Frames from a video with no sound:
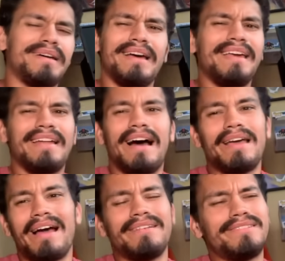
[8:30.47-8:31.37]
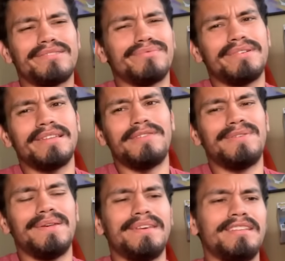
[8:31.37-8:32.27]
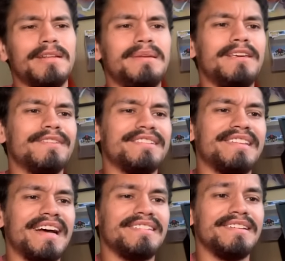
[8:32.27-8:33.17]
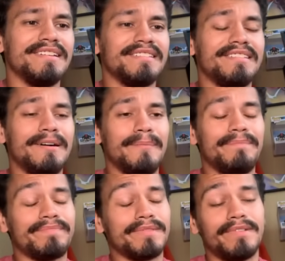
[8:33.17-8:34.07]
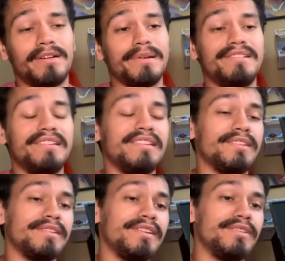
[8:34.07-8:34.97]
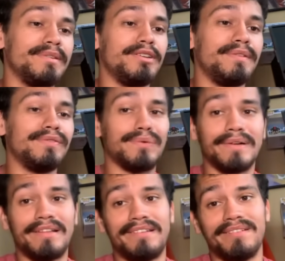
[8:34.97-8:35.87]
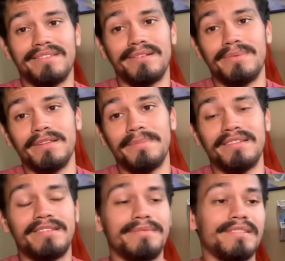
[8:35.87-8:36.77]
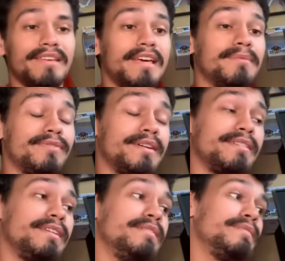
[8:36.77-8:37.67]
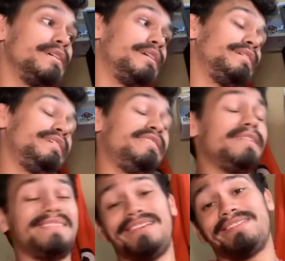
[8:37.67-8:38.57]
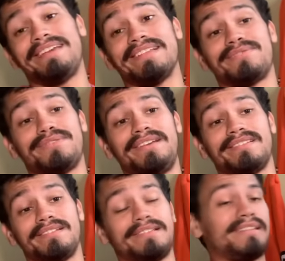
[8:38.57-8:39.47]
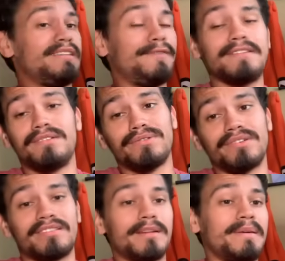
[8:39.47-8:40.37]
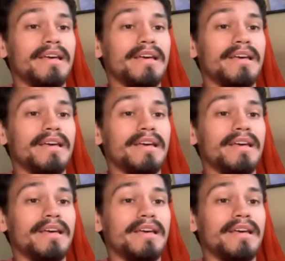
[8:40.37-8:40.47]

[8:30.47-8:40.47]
again, I just really feel he's going to be even stats here. So running with GT3 Ku and UV4, that sounds like one of the best teams in the game, frankly. He's even decent against Frieza. That defense neutral is going to be